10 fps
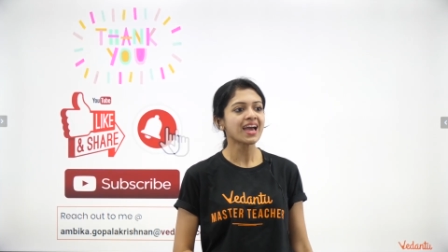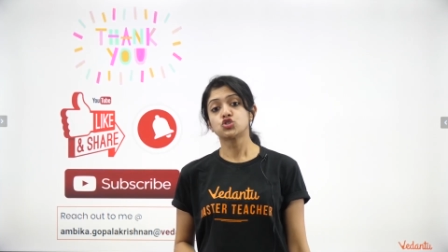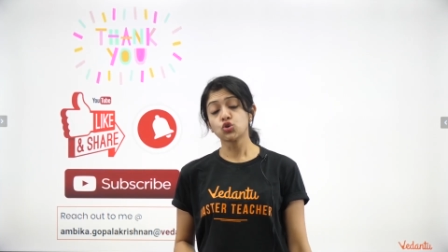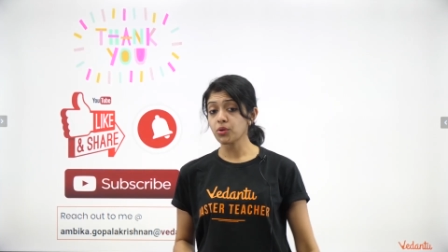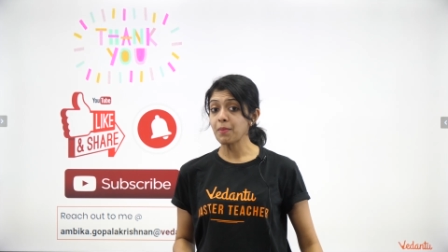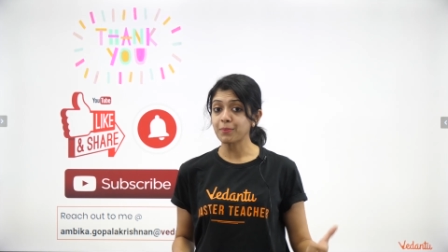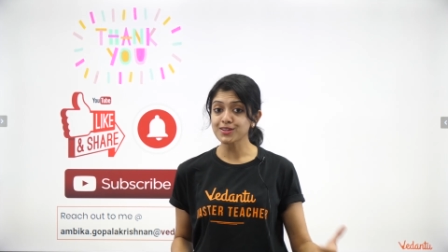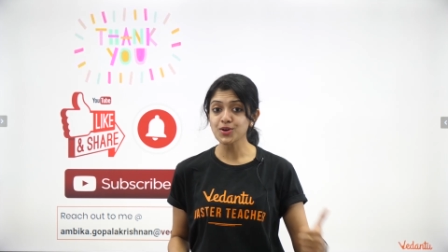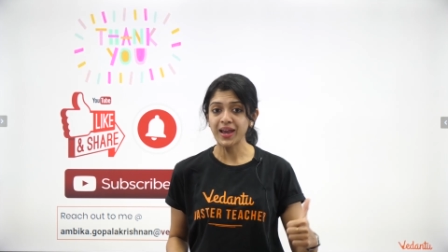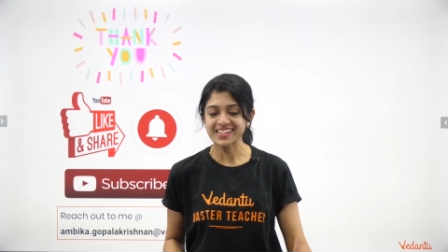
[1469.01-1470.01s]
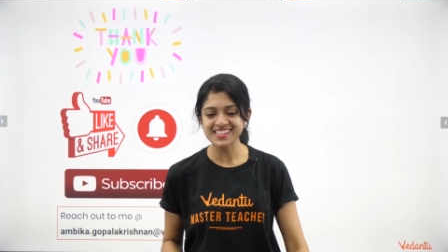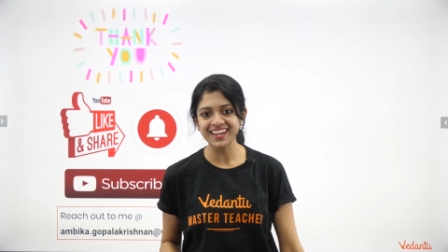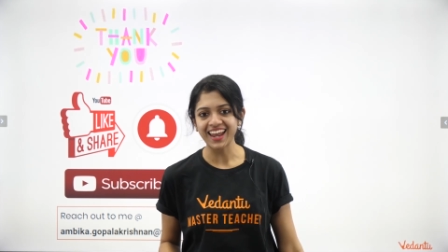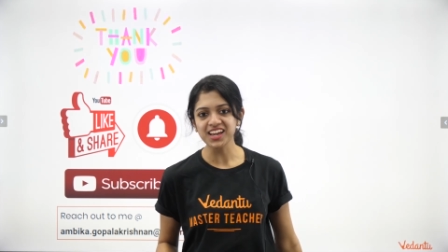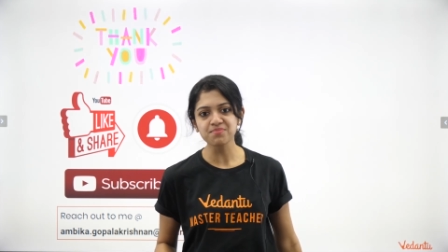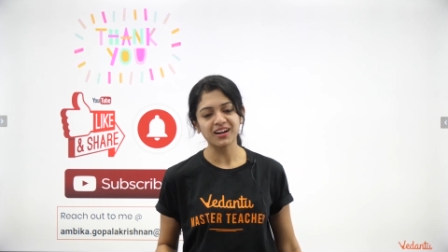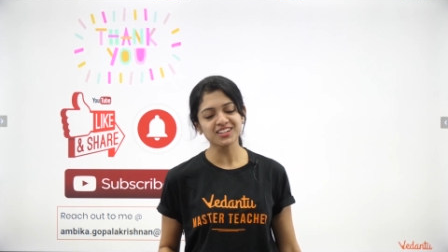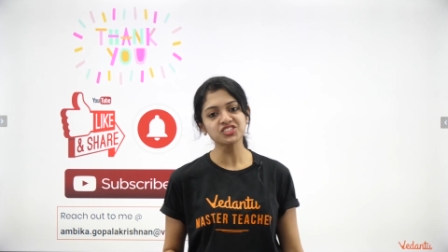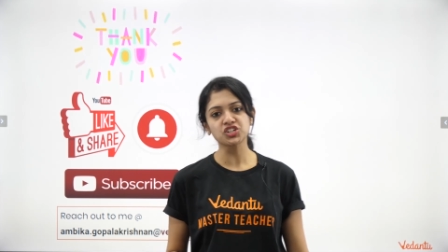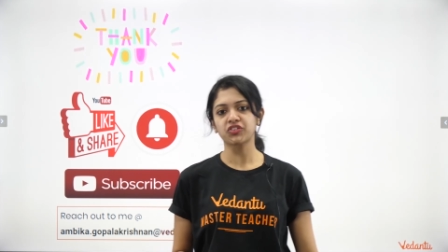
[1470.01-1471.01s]
Do remember to hit the like
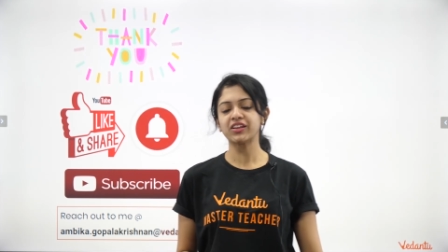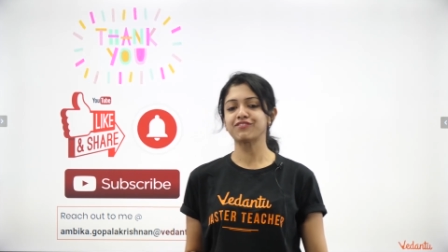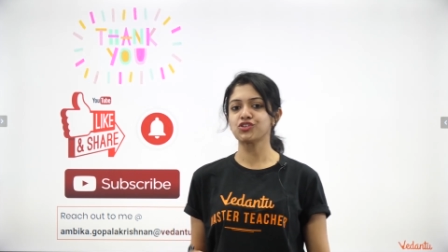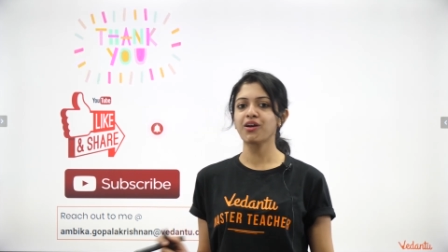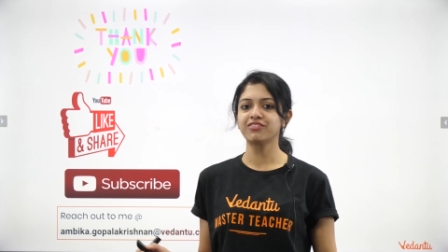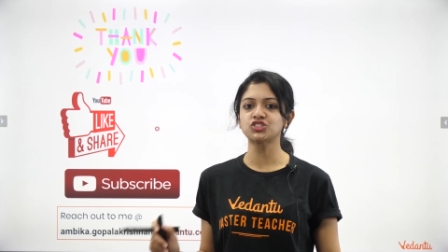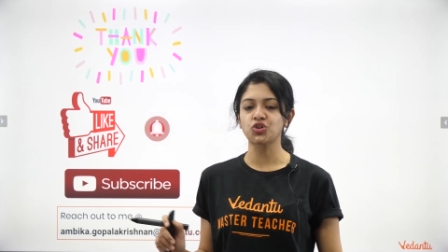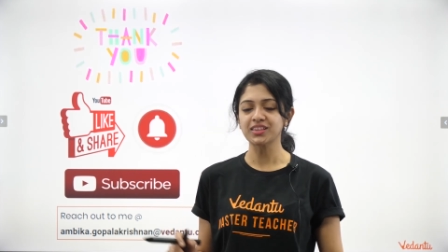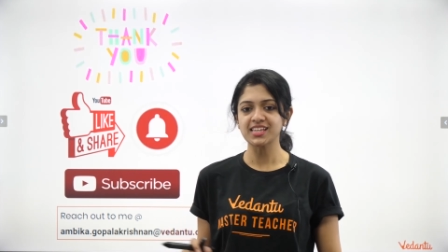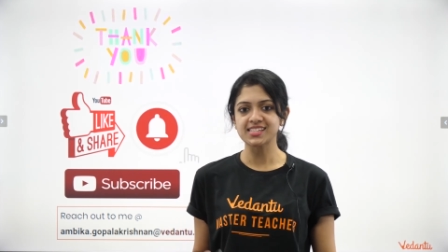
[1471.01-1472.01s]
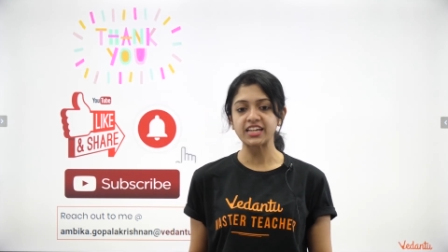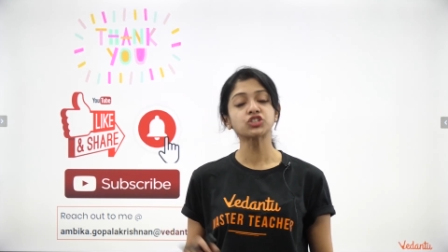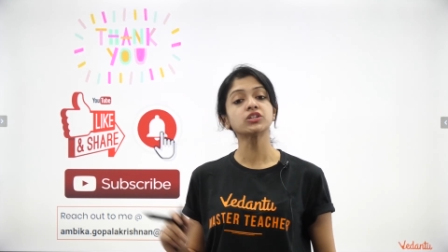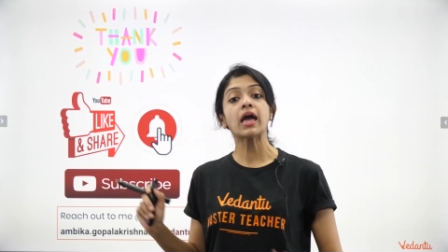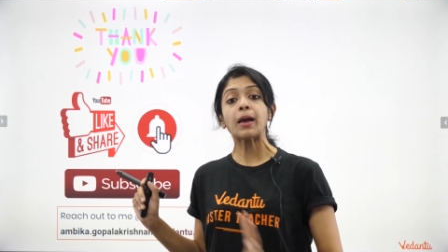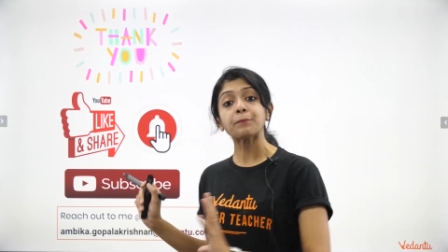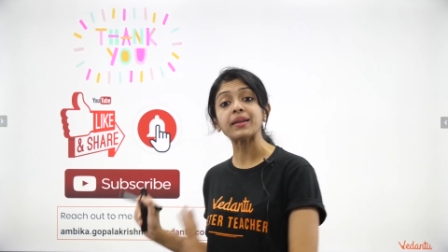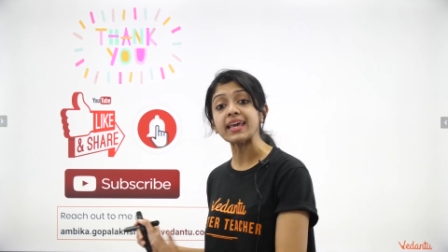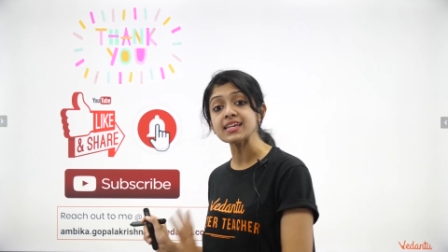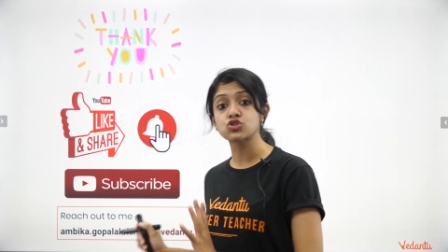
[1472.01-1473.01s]
button, children. If you have enjoyed this session,
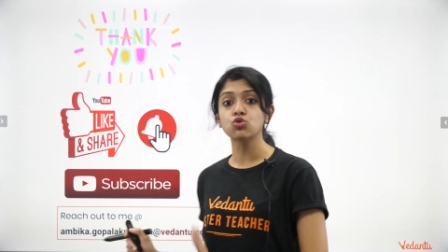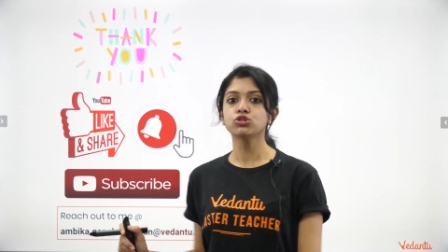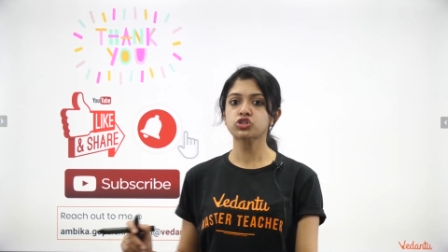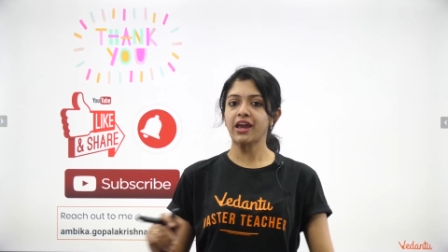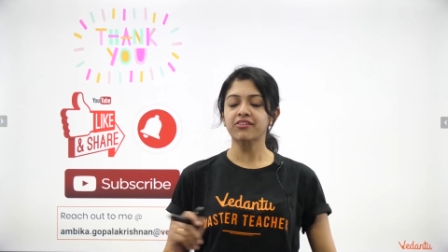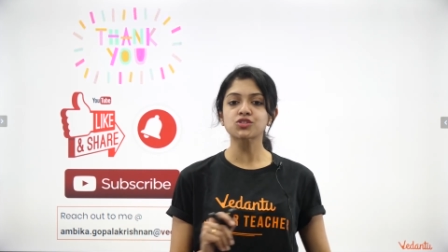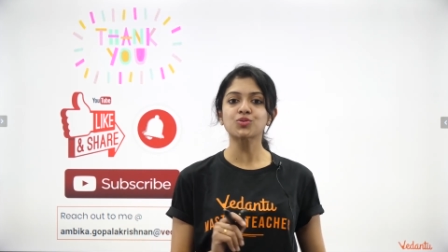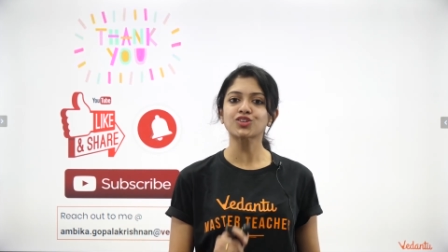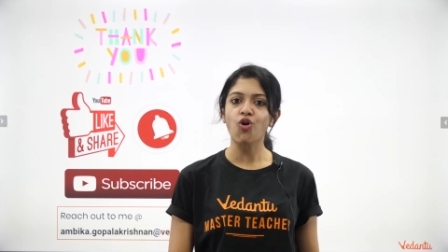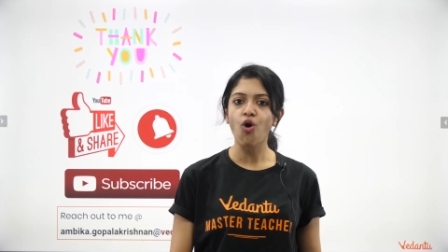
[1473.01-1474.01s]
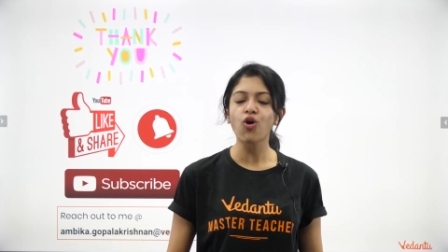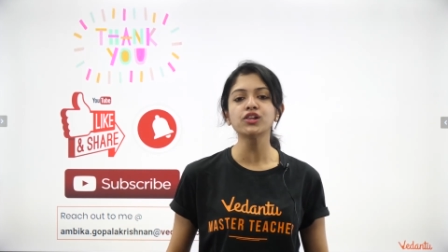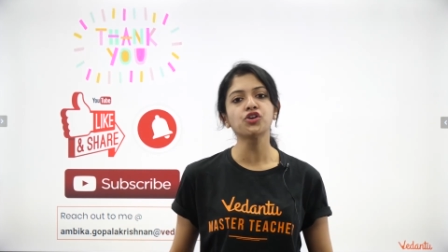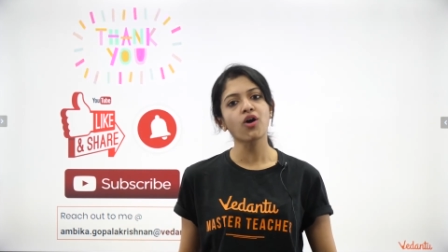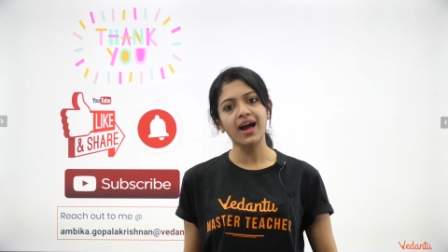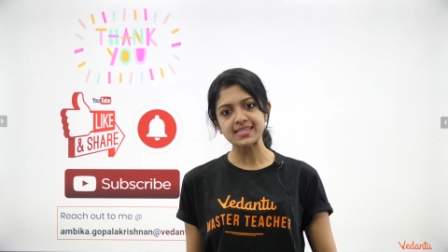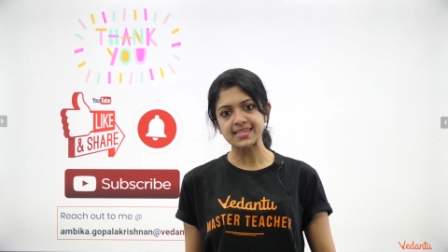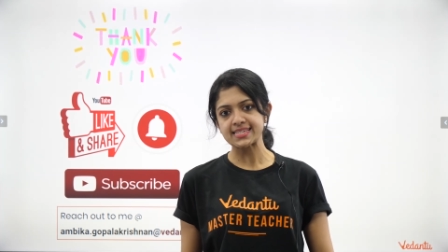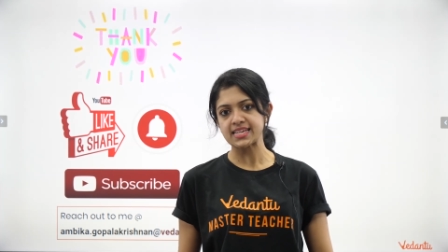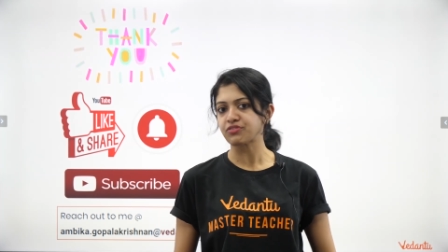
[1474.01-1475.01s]
please do share it with all your
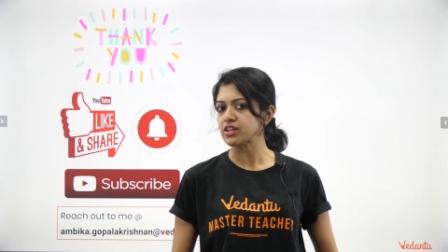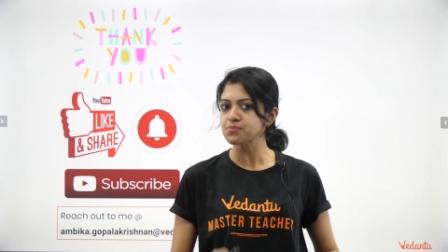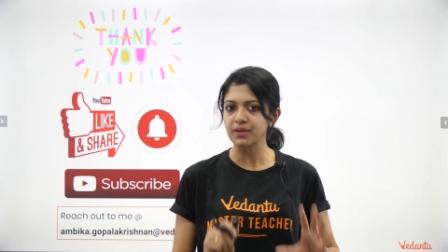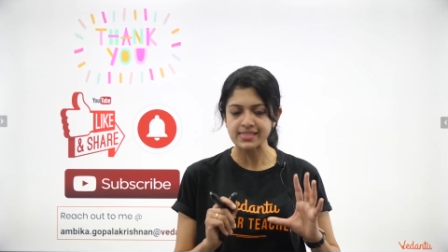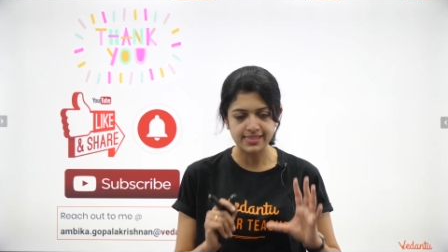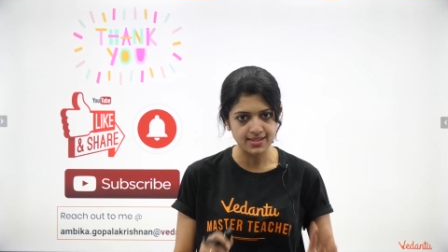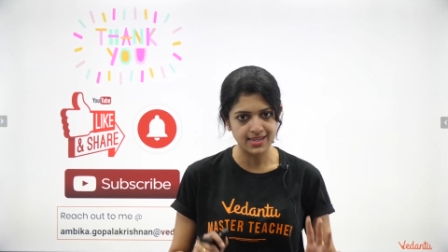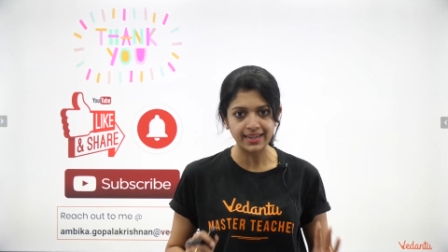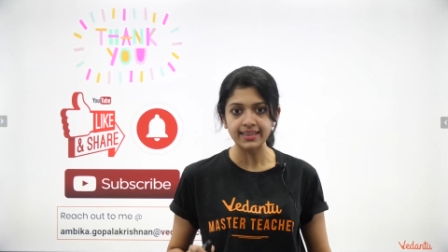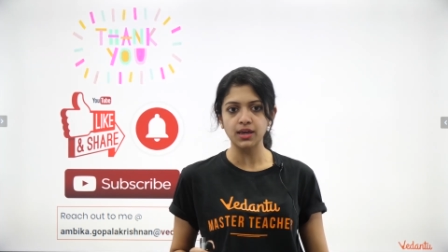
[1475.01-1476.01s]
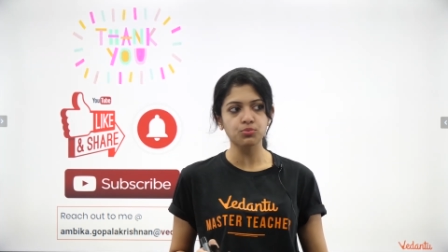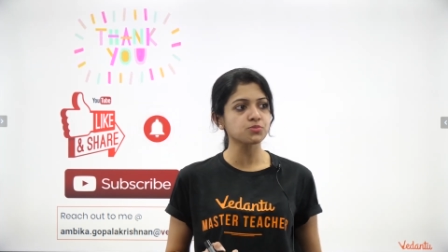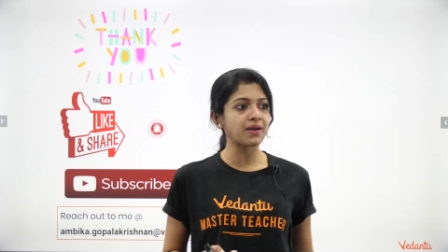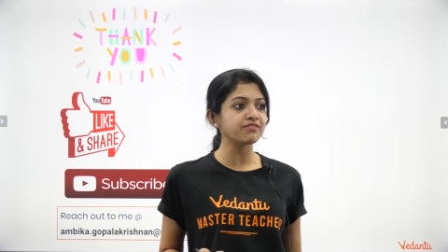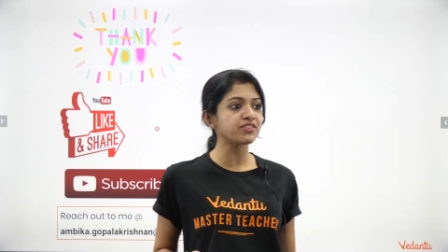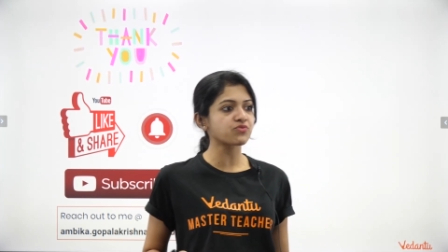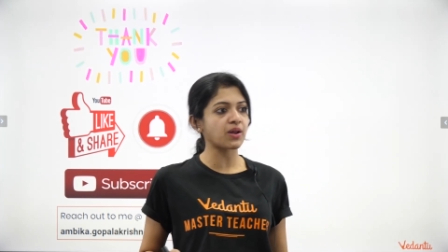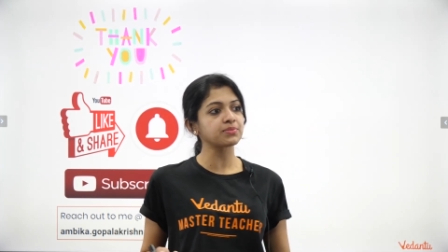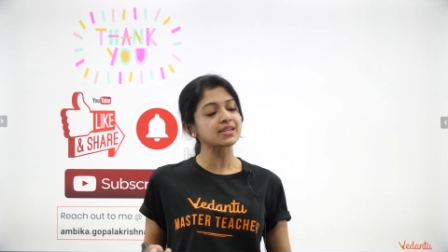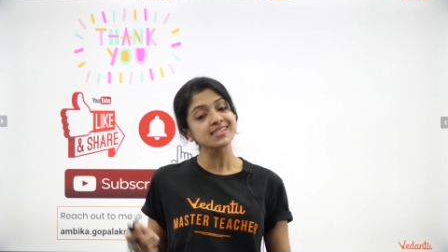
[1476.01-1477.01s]
ICSE friends, because certainly they would benefit
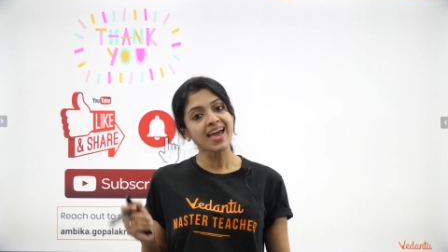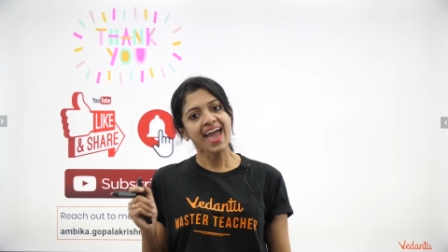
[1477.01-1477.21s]
from this.